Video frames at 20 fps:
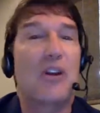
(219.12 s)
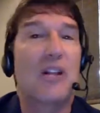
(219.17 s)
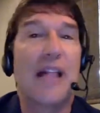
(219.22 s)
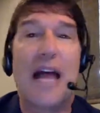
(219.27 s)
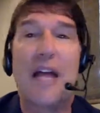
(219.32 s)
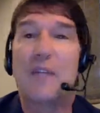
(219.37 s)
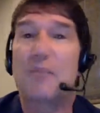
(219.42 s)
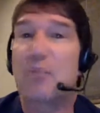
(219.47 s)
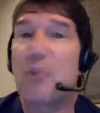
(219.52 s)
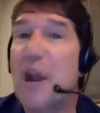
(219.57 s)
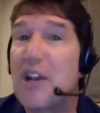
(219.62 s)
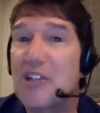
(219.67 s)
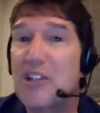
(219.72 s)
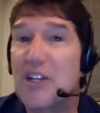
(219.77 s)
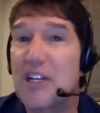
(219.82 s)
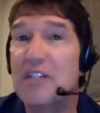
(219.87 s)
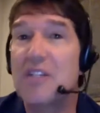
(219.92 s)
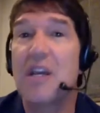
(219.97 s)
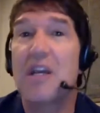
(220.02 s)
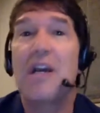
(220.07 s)
I was our class
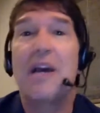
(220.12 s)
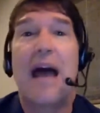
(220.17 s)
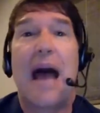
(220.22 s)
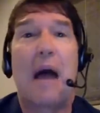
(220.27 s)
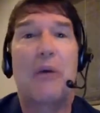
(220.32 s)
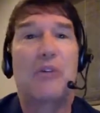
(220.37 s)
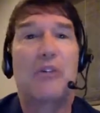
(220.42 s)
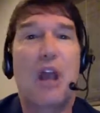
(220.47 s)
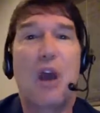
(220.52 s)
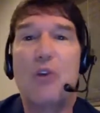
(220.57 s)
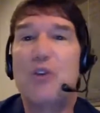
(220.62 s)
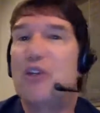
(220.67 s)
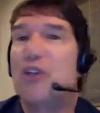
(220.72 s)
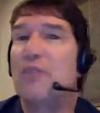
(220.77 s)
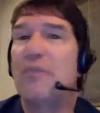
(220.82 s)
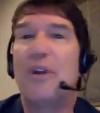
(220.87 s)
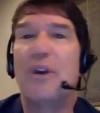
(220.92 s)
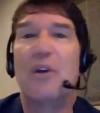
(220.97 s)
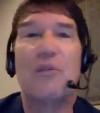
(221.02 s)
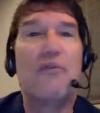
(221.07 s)
president. I was
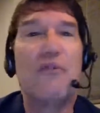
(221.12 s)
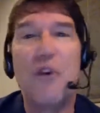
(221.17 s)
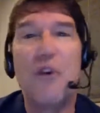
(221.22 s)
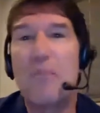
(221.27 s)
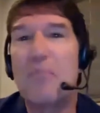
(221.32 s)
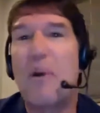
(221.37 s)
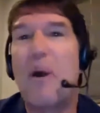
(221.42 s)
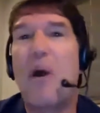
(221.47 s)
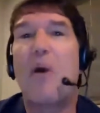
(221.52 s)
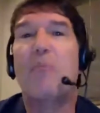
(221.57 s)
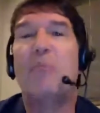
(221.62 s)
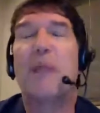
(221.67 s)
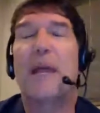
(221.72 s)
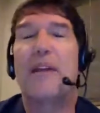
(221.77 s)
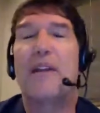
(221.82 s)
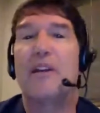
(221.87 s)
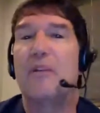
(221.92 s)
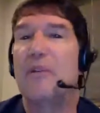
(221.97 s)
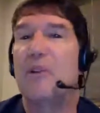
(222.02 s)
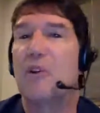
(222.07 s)
coaching mural
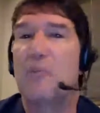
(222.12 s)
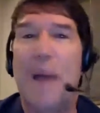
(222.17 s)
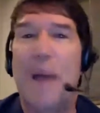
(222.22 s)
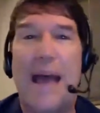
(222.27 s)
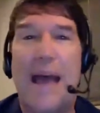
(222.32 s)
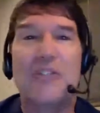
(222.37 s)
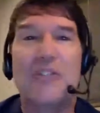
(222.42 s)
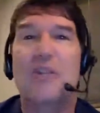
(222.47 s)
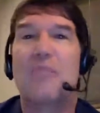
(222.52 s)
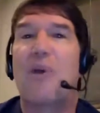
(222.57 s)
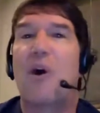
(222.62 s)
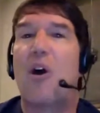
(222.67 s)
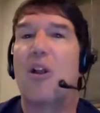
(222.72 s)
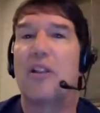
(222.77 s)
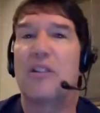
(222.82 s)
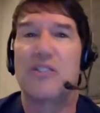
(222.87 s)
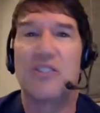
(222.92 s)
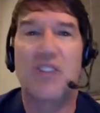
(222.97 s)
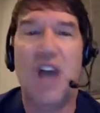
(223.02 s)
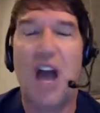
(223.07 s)
football, playing intramural
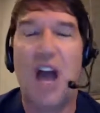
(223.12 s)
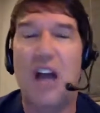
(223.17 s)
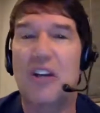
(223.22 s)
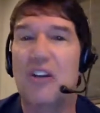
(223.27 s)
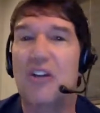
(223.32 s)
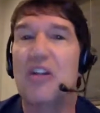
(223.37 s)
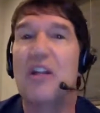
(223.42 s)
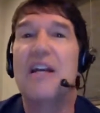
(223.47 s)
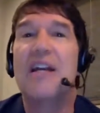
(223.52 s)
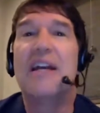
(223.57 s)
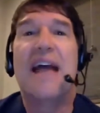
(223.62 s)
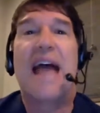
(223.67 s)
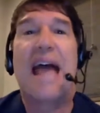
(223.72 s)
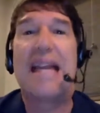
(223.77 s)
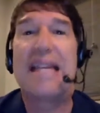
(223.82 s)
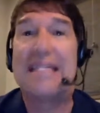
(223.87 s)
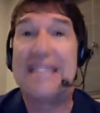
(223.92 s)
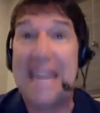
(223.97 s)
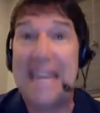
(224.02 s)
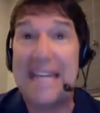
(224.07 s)
basketball and soccer,
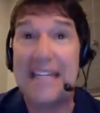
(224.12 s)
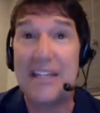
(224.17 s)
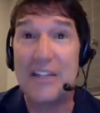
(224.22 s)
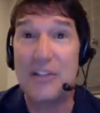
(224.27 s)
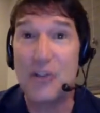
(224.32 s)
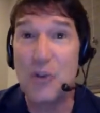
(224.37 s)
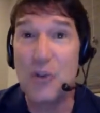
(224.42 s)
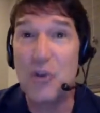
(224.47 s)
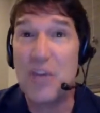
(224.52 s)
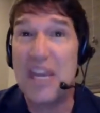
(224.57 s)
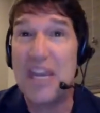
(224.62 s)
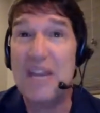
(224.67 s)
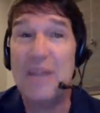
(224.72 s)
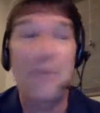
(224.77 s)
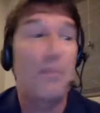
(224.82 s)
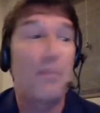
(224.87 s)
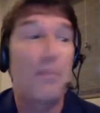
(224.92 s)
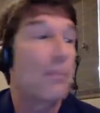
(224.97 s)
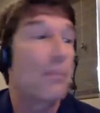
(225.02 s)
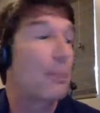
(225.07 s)
and dating a
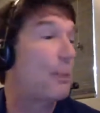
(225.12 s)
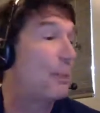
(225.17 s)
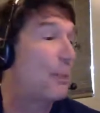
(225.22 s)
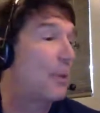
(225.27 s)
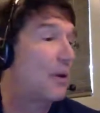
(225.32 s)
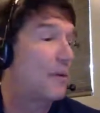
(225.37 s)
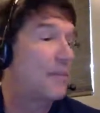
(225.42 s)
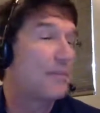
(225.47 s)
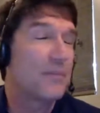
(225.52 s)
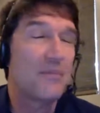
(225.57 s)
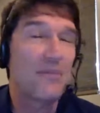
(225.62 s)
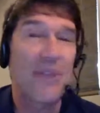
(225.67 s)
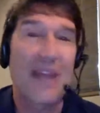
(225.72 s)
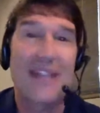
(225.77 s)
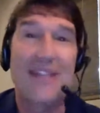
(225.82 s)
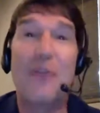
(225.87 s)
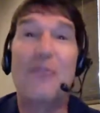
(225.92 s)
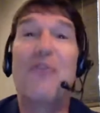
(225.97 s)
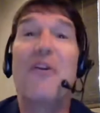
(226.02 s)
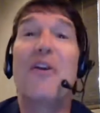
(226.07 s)
Dookie.
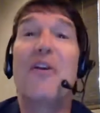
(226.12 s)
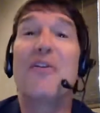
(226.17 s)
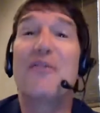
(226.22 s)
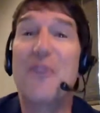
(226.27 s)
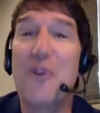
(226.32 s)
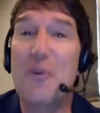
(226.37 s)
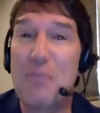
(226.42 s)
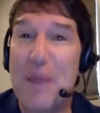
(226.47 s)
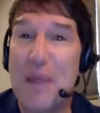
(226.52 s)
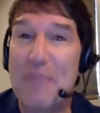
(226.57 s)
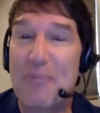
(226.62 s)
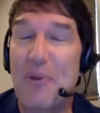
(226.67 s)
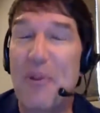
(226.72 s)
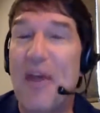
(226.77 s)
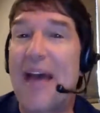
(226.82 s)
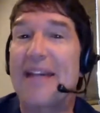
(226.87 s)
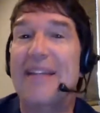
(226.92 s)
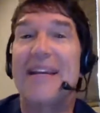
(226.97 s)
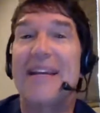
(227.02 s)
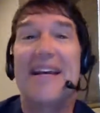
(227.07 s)
Tell very few
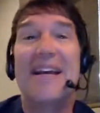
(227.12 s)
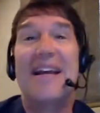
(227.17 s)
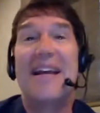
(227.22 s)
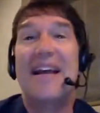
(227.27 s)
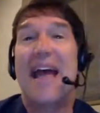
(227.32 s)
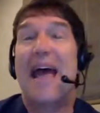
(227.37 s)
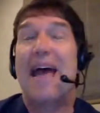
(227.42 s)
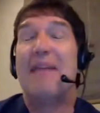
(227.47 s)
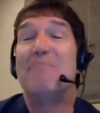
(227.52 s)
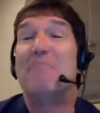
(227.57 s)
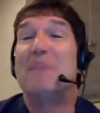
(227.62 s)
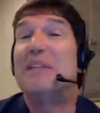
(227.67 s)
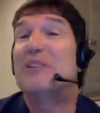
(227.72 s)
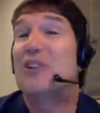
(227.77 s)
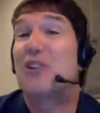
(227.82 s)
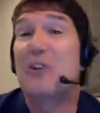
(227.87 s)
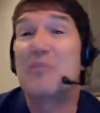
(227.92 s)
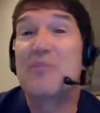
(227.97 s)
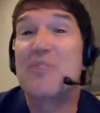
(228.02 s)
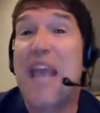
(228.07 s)
people that.
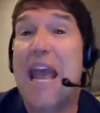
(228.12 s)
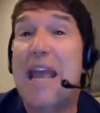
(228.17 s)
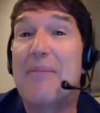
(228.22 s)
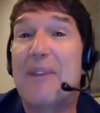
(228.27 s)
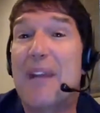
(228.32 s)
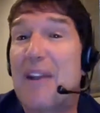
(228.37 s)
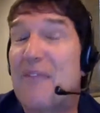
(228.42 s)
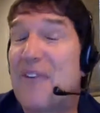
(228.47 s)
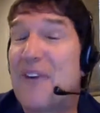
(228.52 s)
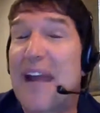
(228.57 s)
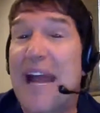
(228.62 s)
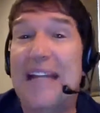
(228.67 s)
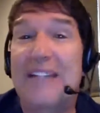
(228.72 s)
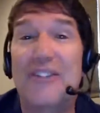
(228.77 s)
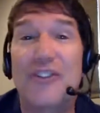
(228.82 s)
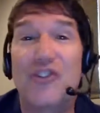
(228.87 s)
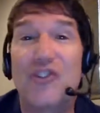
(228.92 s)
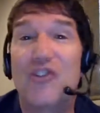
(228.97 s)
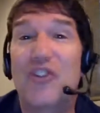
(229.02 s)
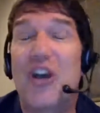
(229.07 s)
And midterms came, and
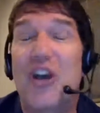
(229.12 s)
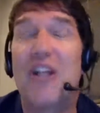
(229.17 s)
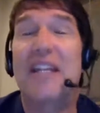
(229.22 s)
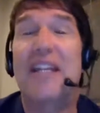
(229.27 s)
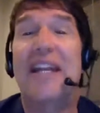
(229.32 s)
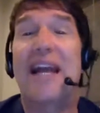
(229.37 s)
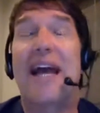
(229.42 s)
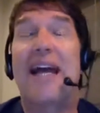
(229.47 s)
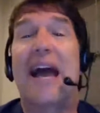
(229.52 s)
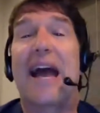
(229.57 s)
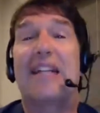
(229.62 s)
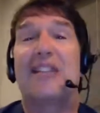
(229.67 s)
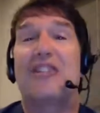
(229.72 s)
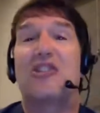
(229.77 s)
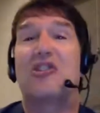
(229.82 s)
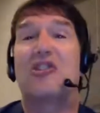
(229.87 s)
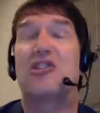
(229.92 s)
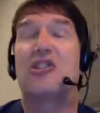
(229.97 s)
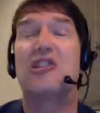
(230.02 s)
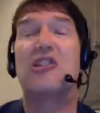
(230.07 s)
I forgot to study, and
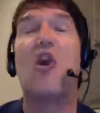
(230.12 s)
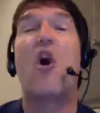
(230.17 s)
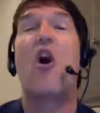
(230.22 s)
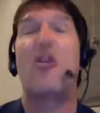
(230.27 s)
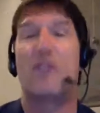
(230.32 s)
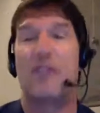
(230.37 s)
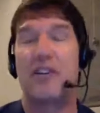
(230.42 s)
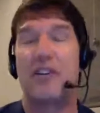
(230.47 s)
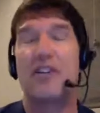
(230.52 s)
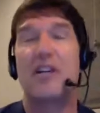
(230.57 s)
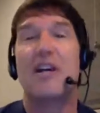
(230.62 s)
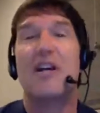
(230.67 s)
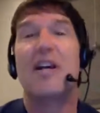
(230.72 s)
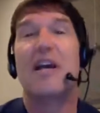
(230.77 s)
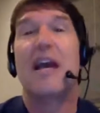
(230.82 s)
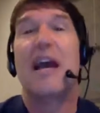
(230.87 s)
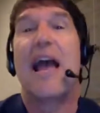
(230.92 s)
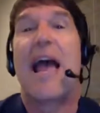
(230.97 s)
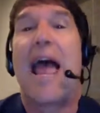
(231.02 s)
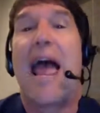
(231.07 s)
I got
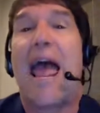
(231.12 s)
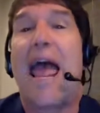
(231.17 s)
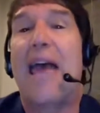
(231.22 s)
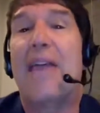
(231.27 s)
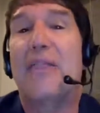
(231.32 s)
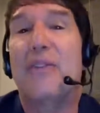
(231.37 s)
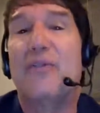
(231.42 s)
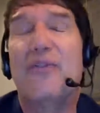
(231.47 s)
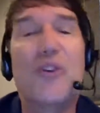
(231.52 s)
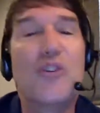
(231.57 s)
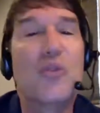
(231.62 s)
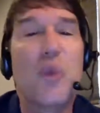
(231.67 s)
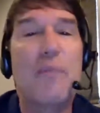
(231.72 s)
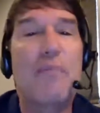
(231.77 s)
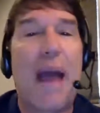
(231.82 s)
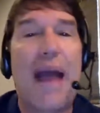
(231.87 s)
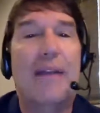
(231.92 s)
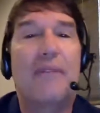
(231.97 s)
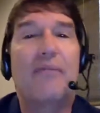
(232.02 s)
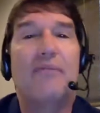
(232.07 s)
slaughtered. And the
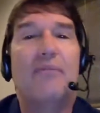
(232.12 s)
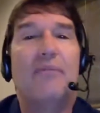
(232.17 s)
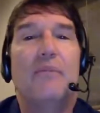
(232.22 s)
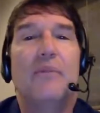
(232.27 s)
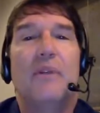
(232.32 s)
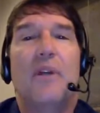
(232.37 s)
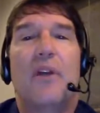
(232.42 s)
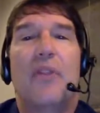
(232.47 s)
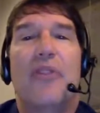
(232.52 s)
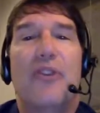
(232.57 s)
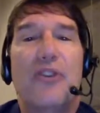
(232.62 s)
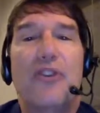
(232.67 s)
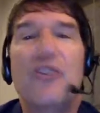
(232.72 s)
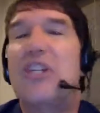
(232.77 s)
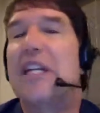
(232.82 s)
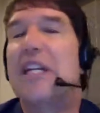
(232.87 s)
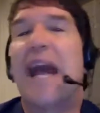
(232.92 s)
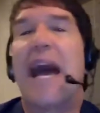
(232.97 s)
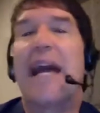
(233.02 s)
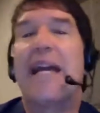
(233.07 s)
first week back,
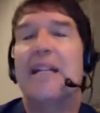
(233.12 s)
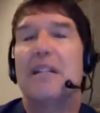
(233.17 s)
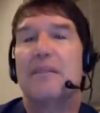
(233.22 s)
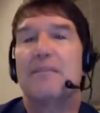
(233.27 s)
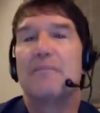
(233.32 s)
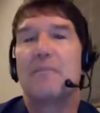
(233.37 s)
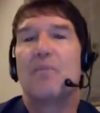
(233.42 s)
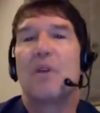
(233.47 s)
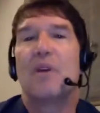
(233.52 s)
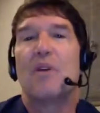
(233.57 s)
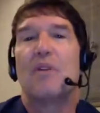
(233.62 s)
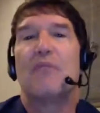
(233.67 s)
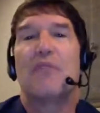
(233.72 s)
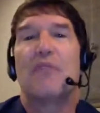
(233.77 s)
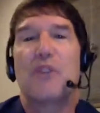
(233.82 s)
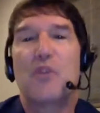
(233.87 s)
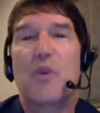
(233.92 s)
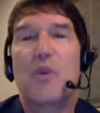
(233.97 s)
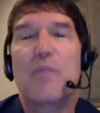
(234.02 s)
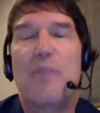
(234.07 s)
Thursday night,
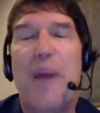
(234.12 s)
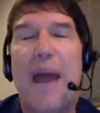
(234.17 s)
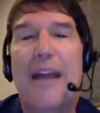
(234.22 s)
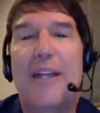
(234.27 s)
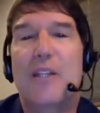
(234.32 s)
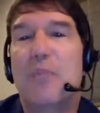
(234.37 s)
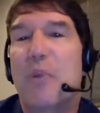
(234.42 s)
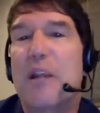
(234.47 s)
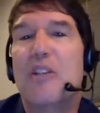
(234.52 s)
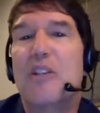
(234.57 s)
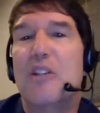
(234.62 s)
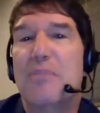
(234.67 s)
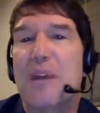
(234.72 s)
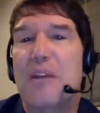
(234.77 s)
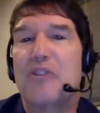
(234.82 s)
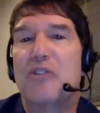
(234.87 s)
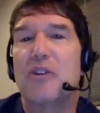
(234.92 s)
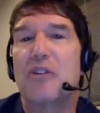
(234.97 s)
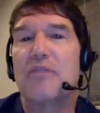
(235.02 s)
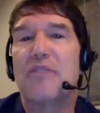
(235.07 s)
first week
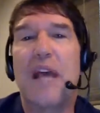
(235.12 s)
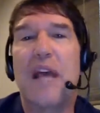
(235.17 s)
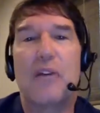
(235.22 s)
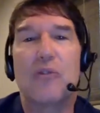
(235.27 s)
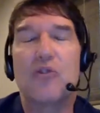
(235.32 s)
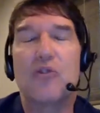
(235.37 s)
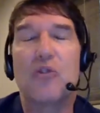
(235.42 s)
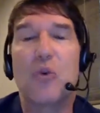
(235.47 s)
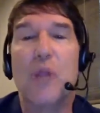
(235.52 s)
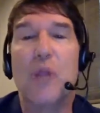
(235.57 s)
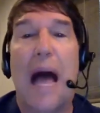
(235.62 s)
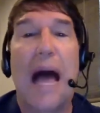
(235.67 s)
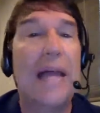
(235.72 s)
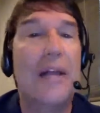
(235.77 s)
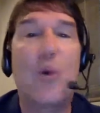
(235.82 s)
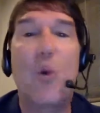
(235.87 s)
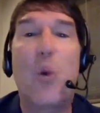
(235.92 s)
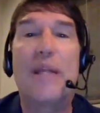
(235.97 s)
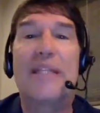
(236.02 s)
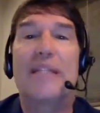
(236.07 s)
back, spring semester of dental
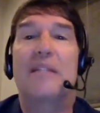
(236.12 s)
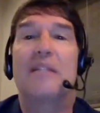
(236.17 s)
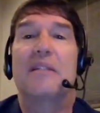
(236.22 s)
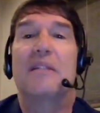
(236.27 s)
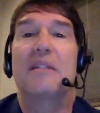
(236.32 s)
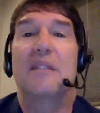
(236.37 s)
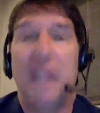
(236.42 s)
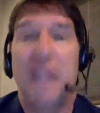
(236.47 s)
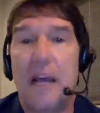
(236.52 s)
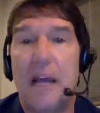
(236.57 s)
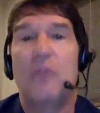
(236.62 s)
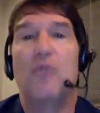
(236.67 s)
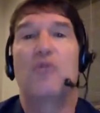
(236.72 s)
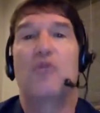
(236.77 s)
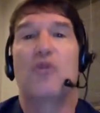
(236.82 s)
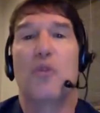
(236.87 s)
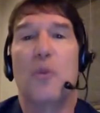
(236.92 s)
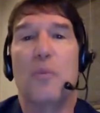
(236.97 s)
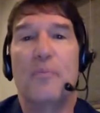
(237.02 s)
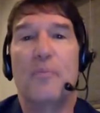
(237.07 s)
school, I quit
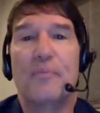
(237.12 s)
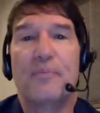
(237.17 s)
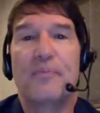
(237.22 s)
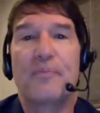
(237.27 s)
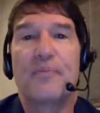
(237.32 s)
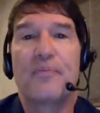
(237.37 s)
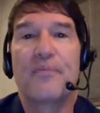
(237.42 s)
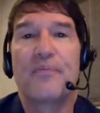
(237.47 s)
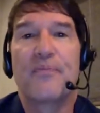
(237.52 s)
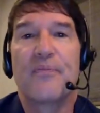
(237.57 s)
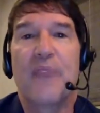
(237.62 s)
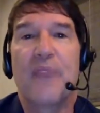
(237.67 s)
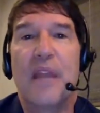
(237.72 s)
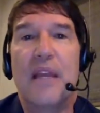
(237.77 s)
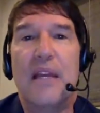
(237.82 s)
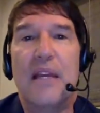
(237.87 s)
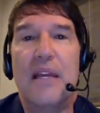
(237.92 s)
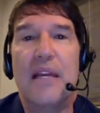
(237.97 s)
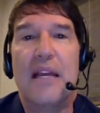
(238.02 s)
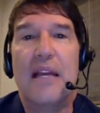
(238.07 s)
dental school.
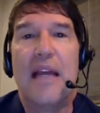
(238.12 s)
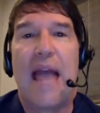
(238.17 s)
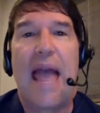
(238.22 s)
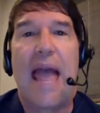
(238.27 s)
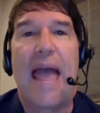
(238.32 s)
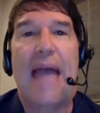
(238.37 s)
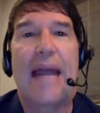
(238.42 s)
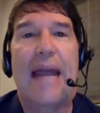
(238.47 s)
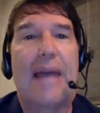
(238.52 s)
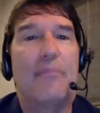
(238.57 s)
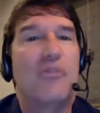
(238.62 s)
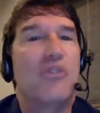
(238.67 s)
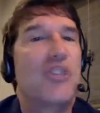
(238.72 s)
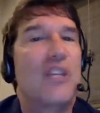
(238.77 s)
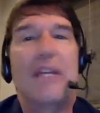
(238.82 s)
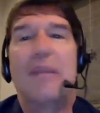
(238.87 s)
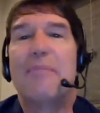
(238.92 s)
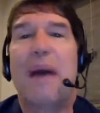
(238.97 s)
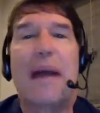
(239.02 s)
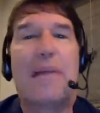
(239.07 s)
Really? And
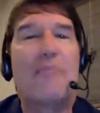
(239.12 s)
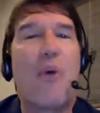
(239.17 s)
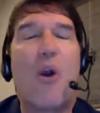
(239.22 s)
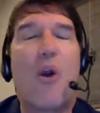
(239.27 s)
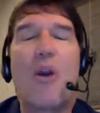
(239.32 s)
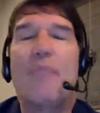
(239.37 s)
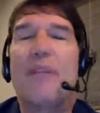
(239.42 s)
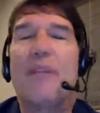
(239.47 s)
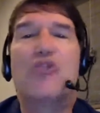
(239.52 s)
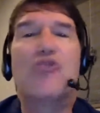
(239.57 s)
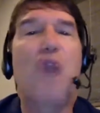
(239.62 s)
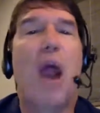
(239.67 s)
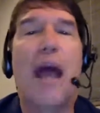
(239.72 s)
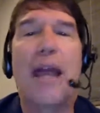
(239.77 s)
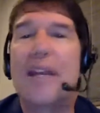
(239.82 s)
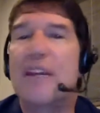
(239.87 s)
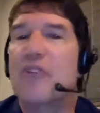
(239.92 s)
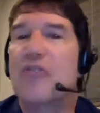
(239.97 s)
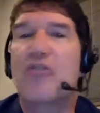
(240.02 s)
I'm sitting in my apartment